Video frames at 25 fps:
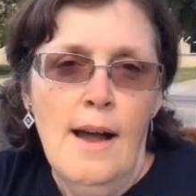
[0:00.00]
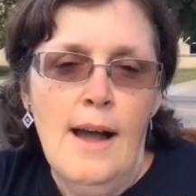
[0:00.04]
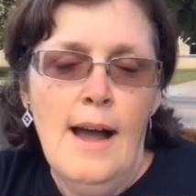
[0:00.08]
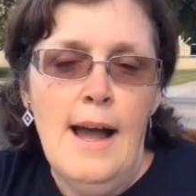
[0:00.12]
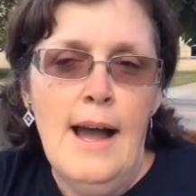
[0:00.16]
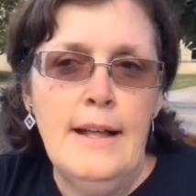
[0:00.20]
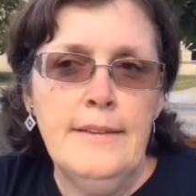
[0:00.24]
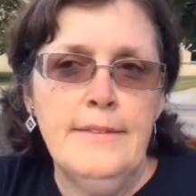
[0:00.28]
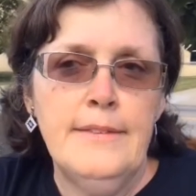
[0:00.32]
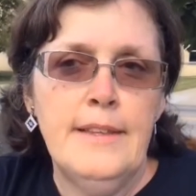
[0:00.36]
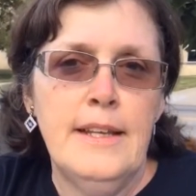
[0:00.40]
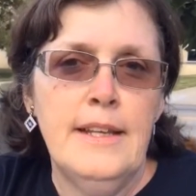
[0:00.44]

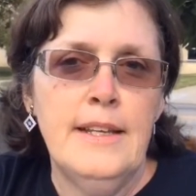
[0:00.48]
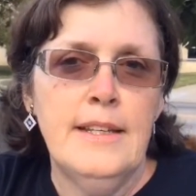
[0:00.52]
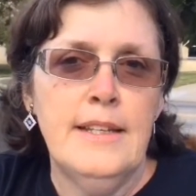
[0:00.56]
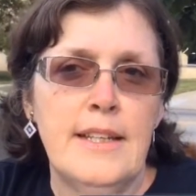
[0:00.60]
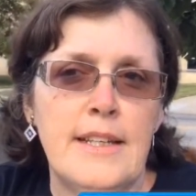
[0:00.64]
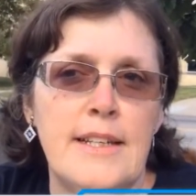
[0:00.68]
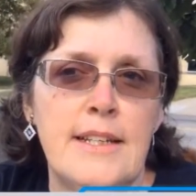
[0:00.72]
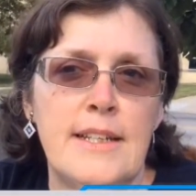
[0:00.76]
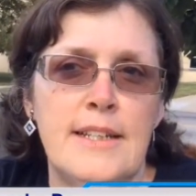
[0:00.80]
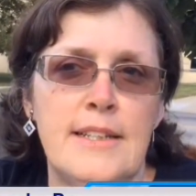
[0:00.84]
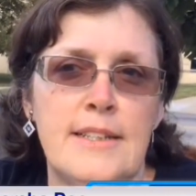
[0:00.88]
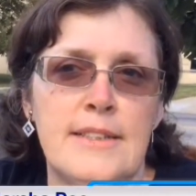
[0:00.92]
I think
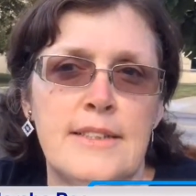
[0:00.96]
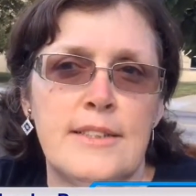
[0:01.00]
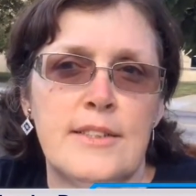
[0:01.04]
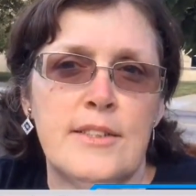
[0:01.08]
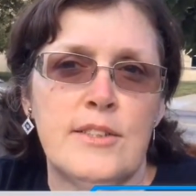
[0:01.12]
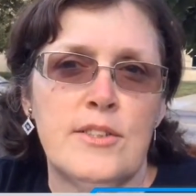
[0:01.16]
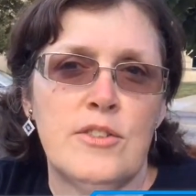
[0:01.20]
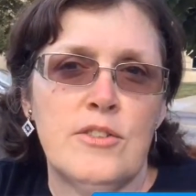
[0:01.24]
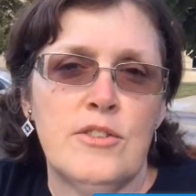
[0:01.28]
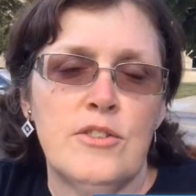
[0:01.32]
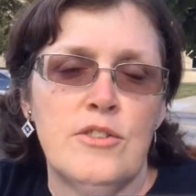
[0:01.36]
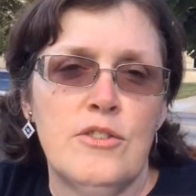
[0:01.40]

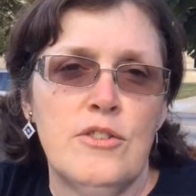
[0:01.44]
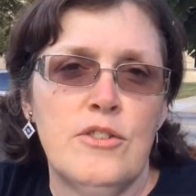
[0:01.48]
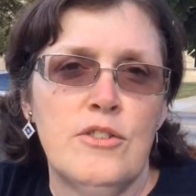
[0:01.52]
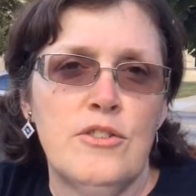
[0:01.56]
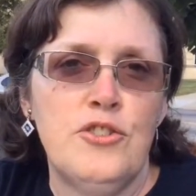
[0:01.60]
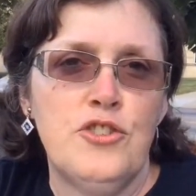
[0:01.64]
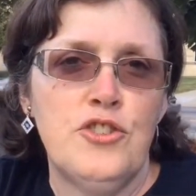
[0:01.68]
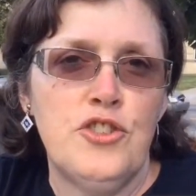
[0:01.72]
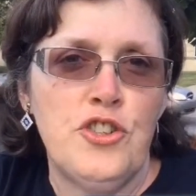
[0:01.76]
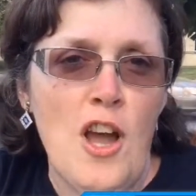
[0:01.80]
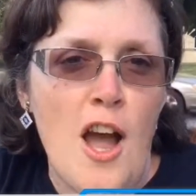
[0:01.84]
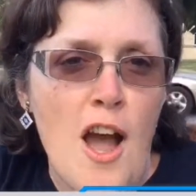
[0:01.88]
it's
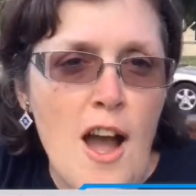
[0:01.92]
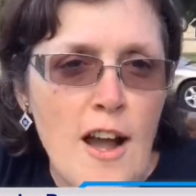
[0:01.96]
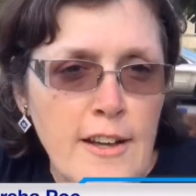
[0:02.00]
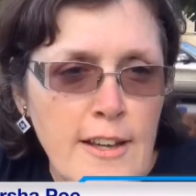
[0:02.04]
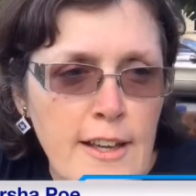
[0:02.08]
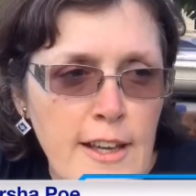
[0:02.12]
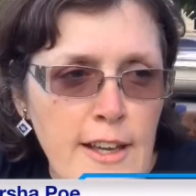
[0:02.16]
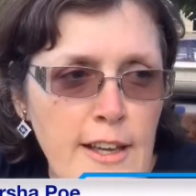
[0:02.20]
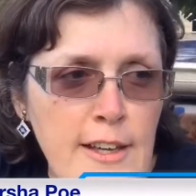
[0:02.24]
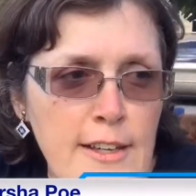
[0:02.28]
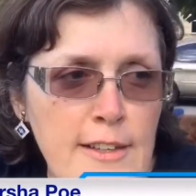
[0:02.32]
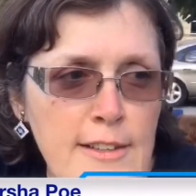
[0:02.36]

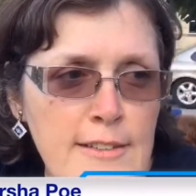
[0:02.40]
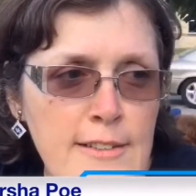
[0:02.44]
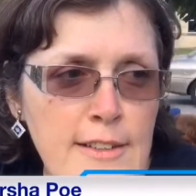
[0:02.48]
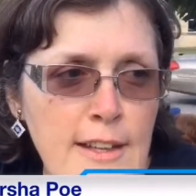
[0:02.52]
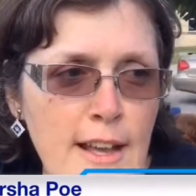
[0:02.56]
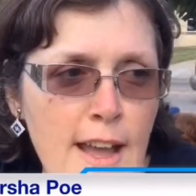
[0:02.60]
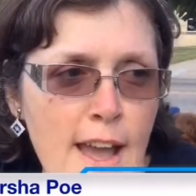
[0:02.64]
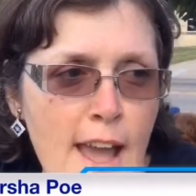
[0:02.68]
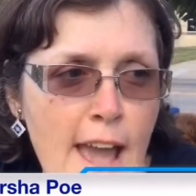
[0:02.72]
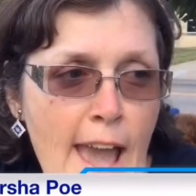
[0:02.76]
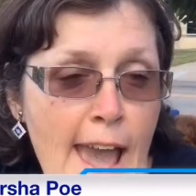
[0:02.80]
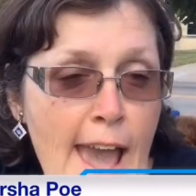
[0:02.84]
shocking
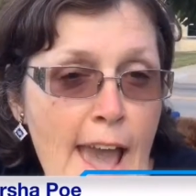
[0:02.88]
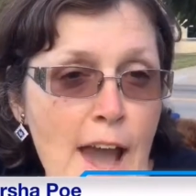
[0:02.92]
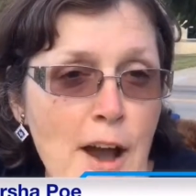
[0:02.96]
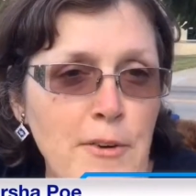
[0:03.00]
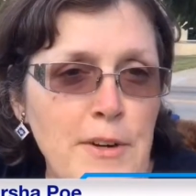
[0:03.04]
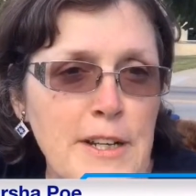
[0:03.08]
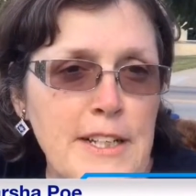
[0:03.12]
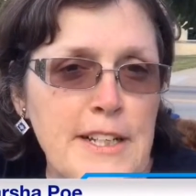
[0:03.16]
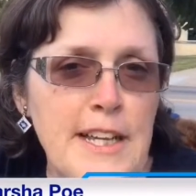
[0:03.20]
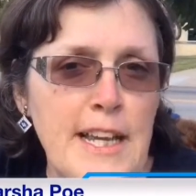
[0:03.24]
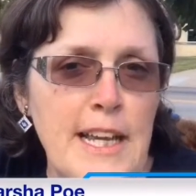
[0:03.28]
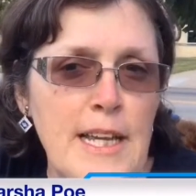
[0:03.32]

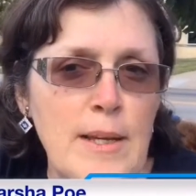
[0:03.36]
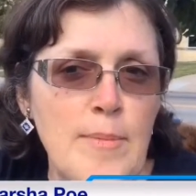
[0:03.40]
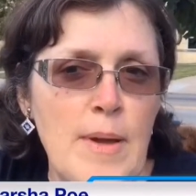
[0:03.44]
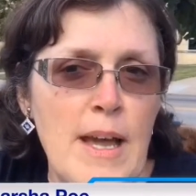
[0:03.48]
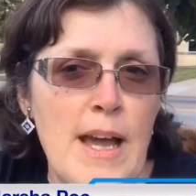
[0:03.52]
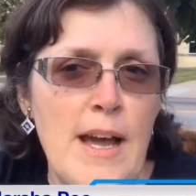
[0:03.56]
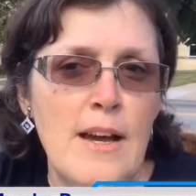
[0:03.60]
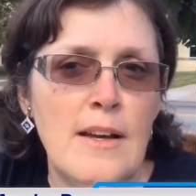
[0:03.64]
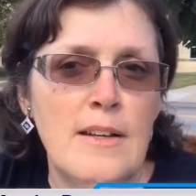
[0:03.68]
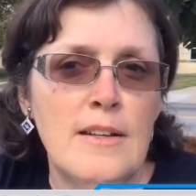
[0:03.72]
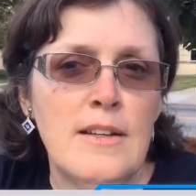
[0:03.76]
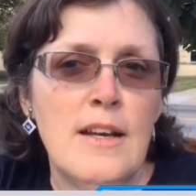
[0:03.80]
how it came
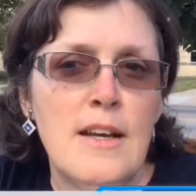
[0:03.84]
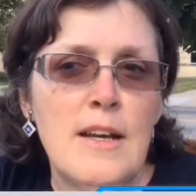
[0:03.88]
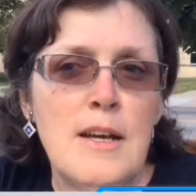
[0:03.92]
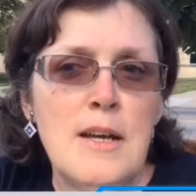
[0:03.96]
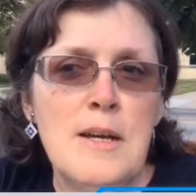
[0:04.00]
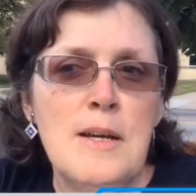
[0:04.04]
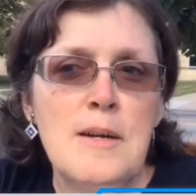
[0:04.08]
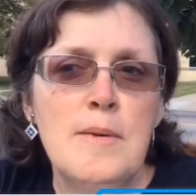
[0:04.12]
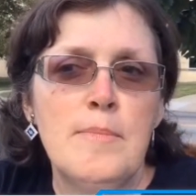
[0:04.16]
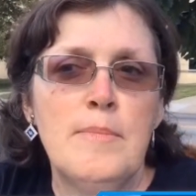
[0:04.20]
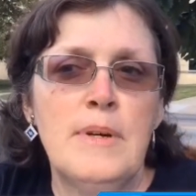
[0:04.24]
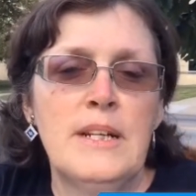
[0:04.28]
out,
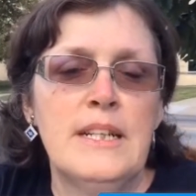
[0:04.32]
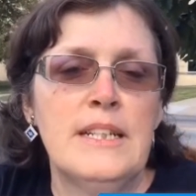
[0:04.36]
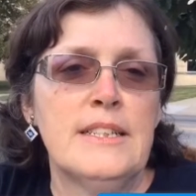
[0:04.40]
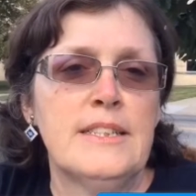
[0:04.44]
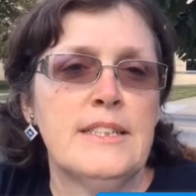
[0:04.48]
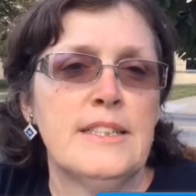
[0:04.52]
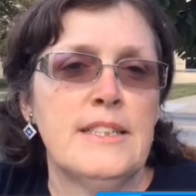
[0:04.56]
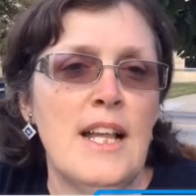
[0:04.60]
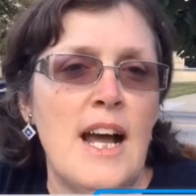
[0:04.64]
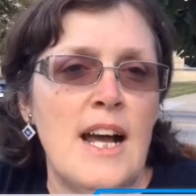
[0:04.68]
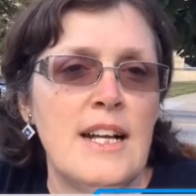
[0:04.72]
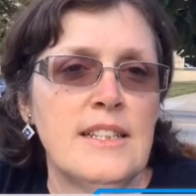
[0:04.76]
but
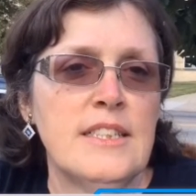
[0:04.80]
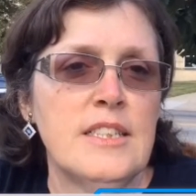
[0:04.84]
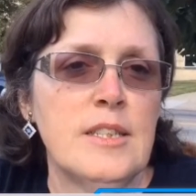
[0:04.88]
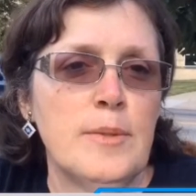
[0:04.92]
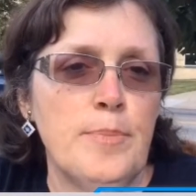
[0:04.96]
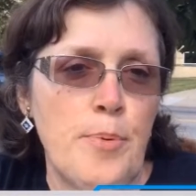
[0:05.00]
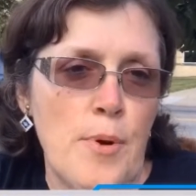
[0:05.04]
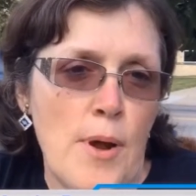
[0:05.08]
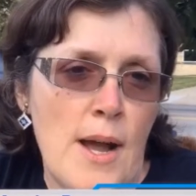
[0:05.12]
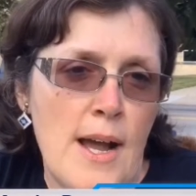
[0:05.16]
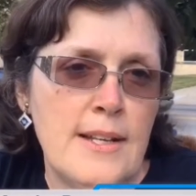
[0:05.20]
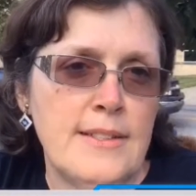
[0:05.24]
it's not
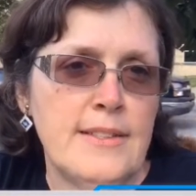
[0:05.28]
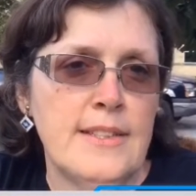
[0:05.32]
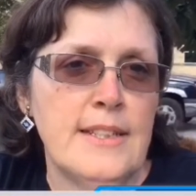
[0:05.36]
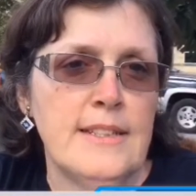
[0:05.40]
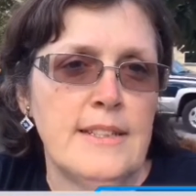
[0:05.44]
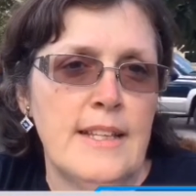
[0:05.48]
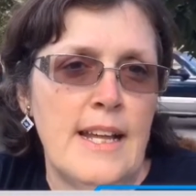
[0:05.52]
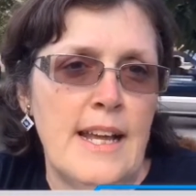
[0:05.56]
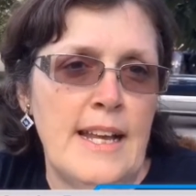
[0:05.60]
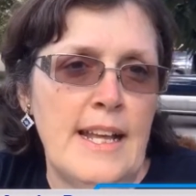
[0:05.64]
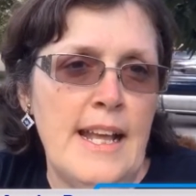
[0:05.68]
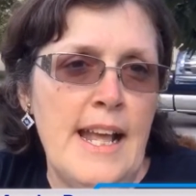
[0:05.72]

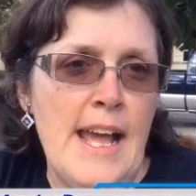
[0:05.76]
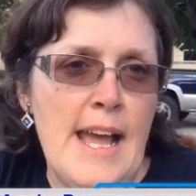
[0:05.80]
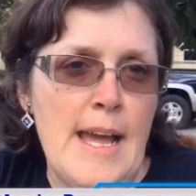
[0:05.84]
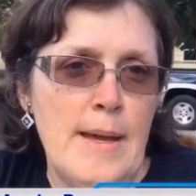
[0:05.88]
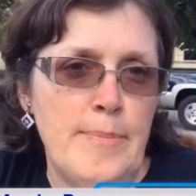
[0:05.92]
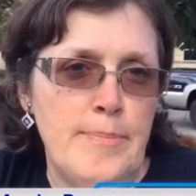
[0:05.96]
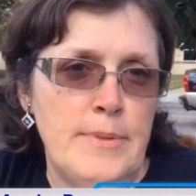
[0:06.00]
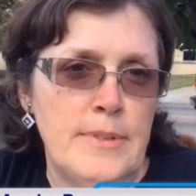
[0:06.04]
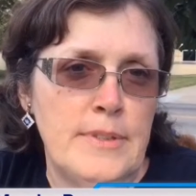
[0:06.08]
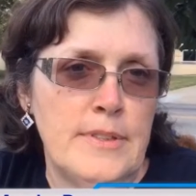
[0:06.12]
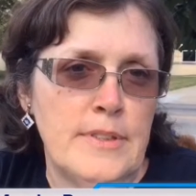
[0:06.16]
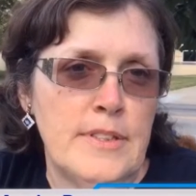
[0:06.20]
surprising that it
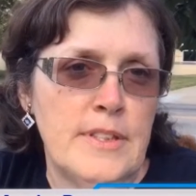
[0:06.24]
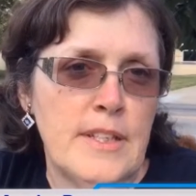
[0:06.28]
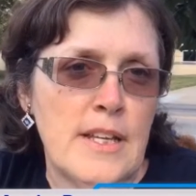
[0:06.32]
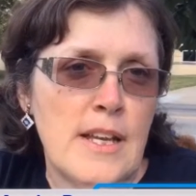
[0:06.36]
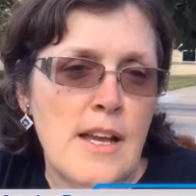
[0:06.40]
happened.